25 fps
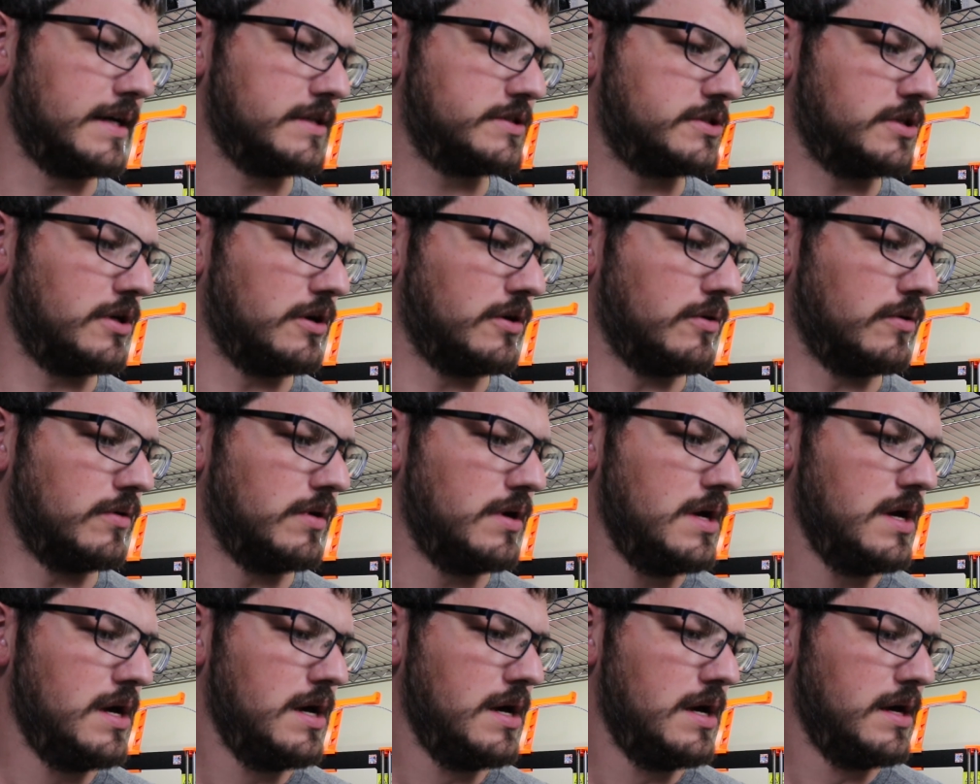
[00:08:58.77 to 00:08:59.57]

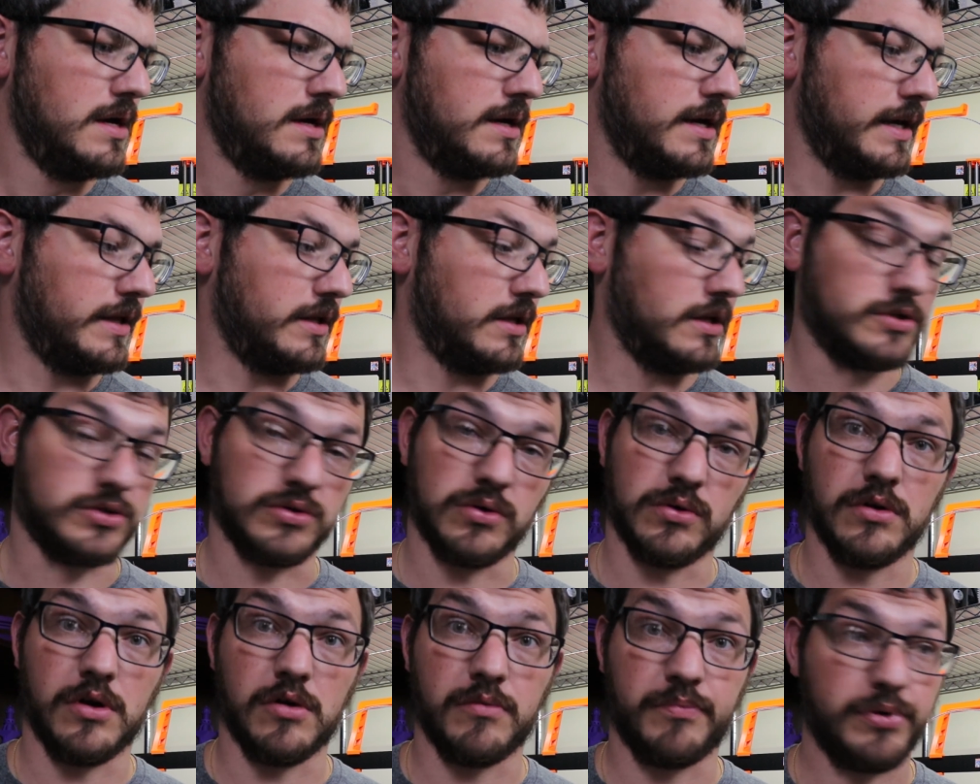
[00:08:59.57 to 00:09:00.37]
So it's
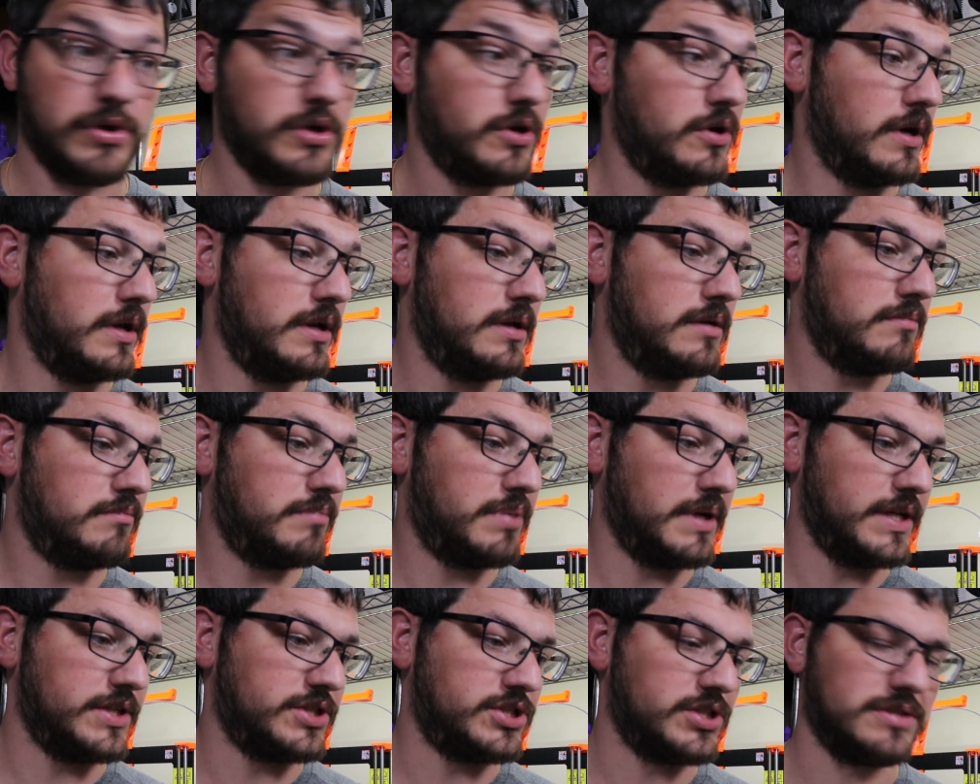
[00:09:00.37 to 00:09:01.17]
going along pretty
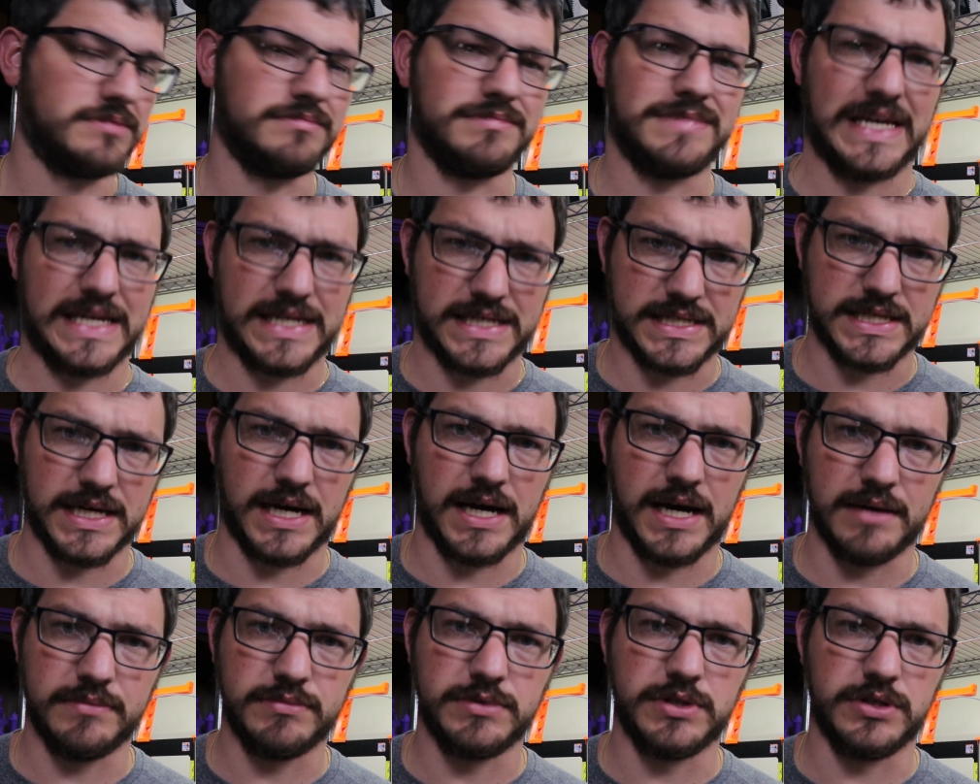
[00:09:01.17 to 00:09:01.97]
good, but it just takes
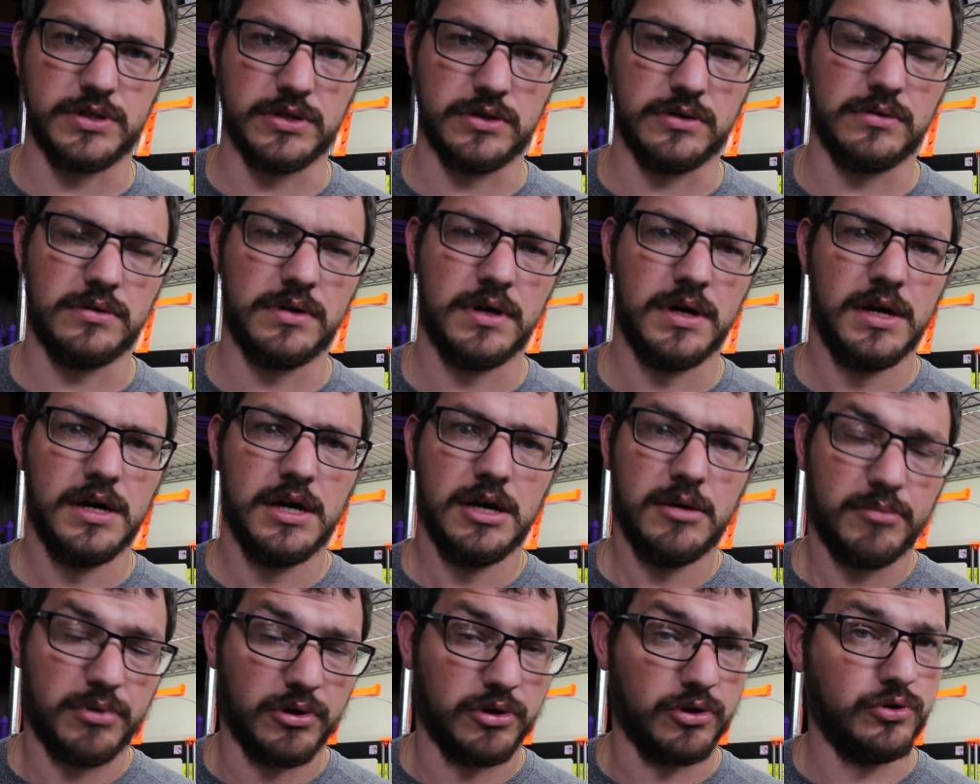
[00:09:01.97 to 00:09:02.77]
time to do.
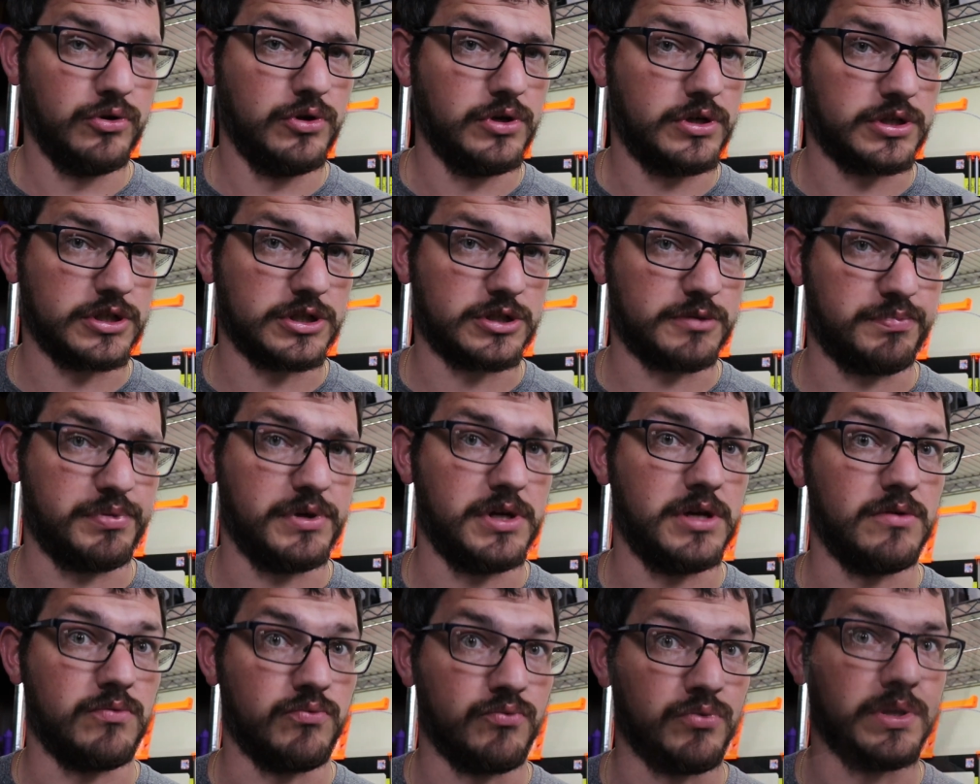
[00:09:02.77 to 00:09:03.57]
But Ludicrous
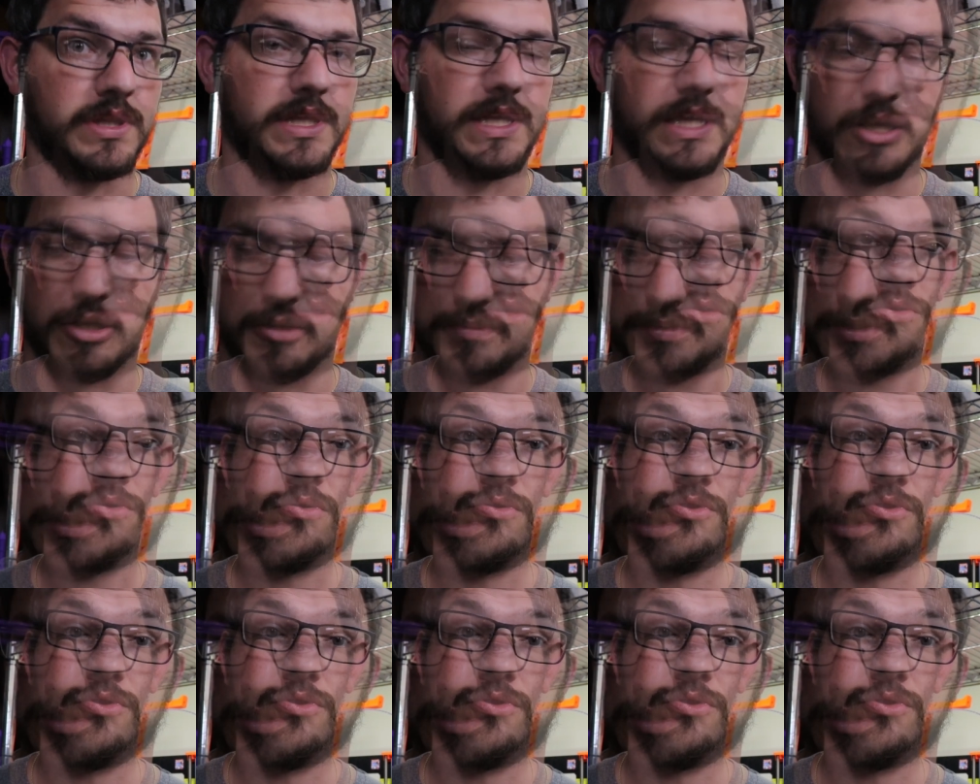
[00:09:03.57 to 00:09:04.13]
Speed really helps.